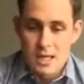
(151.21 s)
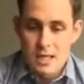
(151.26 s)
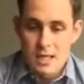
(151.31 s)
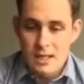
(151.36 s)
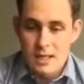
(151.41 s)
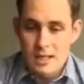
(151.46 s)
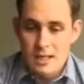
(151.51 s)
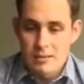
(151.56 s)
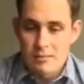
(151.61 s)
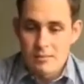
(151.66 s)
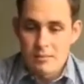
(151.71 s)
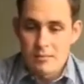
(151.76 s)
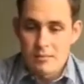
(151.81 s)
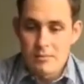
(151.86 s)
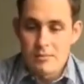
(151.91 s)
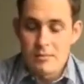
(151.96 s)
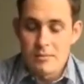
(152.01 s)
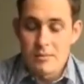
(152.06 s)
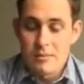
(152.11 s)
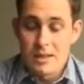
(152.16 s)

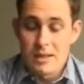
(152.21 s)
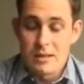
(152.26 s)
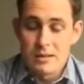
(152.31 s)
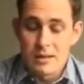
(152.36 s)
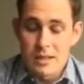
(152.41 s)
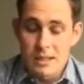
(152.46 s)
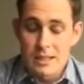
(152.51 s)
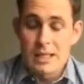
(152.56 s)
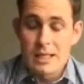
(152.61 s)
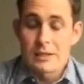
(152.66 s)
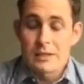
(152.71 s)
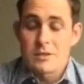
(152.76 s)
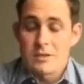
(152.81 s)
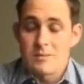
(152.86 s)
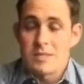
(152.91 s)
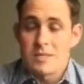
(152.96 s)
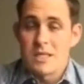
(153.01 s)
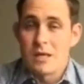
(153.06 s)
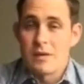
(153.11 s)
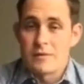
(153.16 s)
The connectors
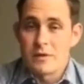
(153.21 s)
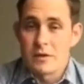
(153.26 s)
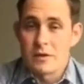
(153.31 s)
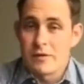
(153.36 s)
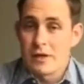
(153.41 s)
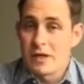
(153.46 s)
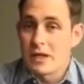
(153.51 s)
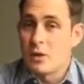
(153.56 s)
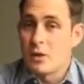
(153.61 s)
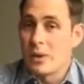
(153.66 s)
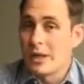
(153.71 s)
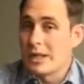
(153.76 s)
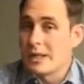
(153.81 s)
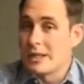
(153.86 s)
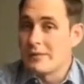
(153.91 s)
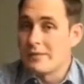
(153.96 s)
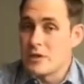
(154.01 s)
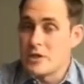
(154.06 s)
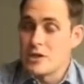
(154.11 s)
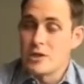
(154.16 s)
themselves are very quick and
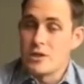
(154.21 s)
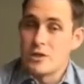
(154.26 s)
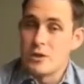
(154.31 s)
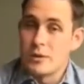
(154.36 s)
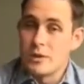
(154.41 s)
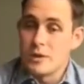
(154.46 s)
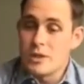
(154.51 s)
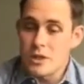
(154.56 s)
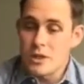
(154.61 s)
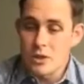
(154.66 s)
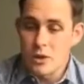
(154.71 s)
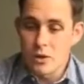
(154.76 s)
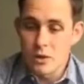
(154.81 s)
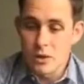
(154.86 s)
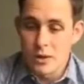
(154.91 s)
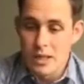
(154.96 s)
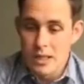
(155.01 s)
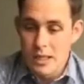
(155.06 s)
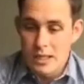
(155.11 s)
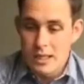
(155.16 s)
efficient to
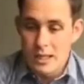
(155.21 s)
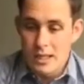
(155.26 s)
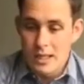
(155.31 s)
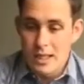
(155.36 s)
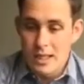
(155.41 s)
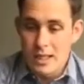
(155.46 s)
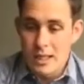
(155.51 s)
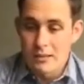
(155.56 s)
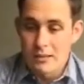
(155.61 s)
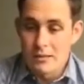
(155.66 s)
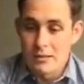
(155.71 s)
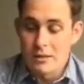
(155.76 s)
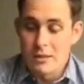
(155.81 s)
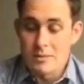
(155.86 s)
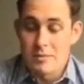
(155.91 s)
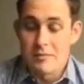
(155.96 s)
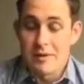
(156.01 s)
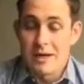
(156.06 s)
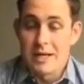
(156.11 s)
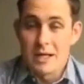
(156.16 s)
install and to
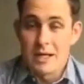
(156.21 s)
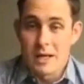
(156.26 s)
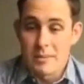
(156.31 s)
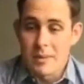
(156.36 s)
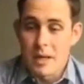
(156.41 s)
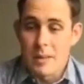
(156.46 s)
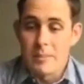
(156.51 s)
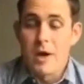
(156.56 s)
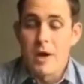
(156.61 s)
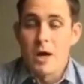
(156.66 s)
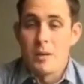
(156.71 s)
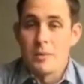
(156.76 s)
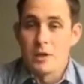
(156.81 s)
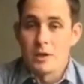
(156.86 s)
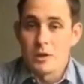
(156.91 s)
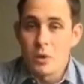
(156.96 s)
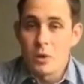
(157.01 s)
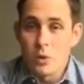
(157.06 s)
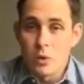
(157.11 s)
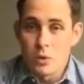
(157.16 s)
provide a
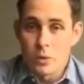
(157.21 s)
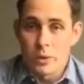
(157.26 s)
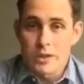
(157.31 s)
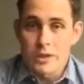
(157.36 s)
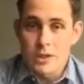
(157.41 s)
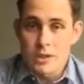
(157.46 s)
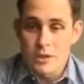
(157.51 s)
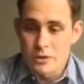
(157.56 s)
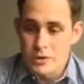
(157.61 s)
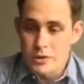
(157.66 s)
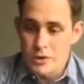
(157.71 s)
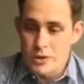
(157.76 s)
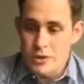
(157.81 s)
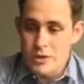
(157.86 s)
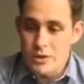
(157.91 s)
permanent cold work solution.